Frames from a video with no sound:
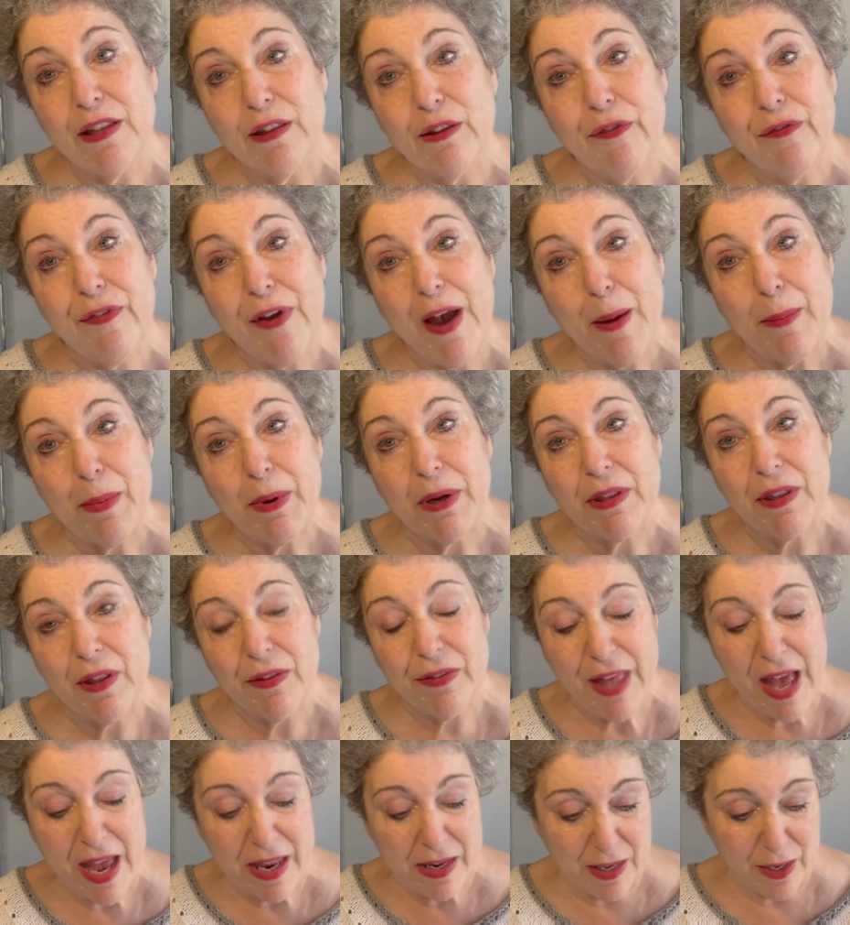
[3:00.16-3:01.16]
the fabric that
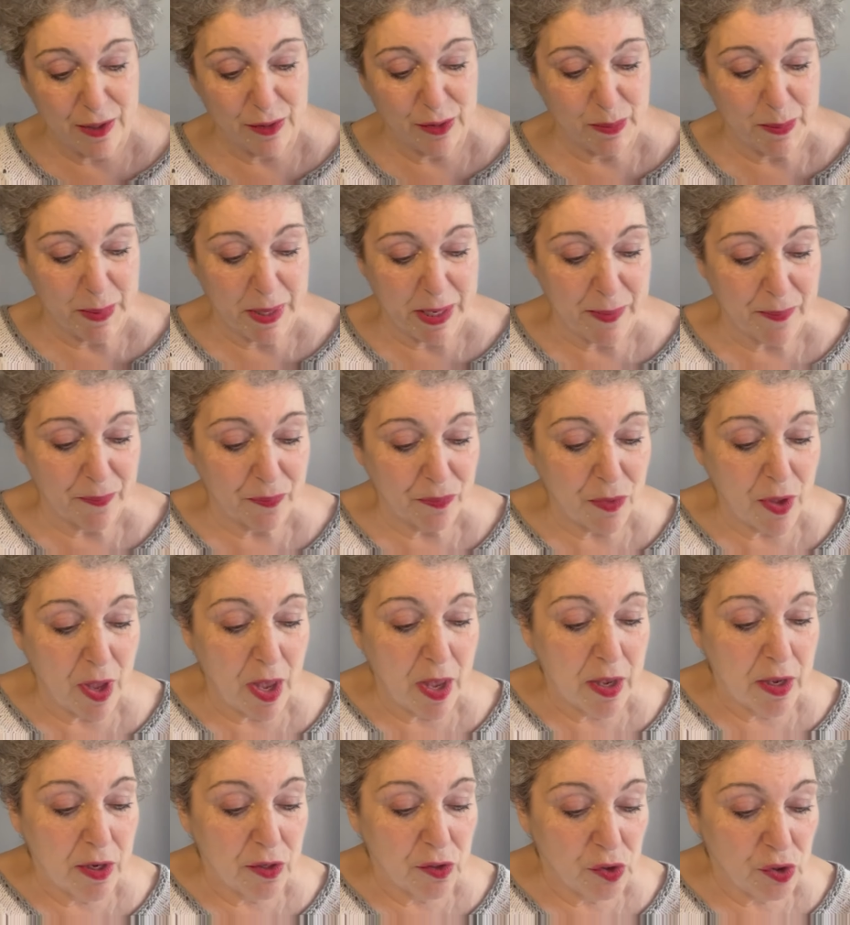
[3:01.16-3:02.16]
that gives me.
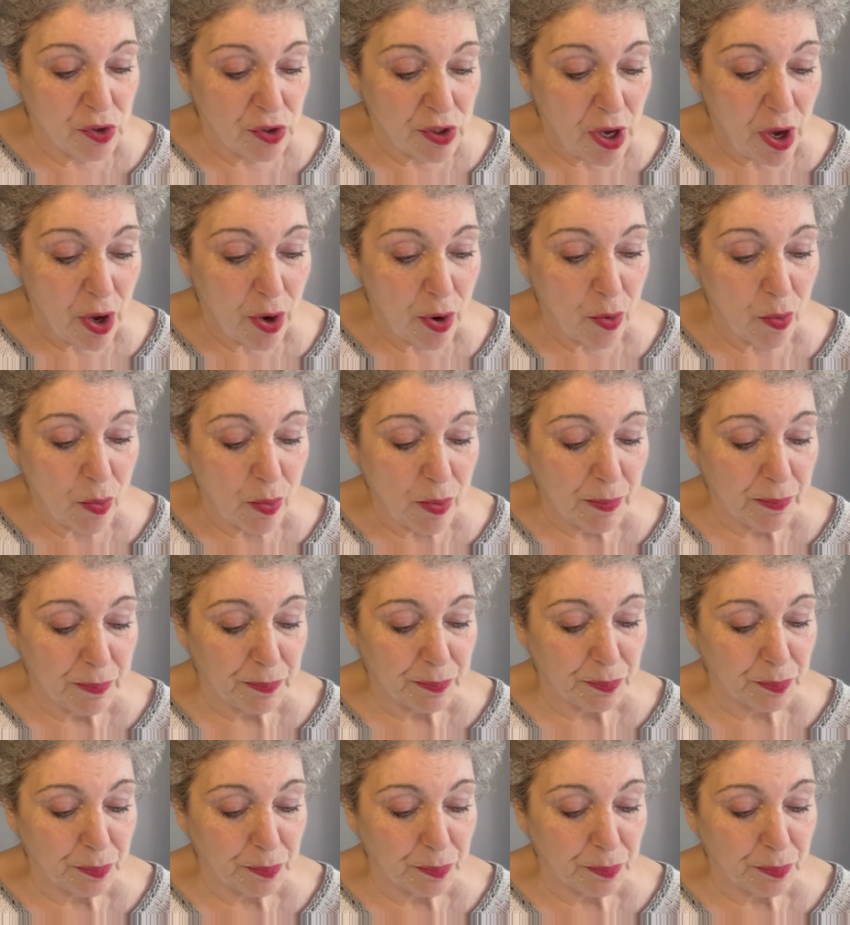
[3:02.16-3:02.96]
So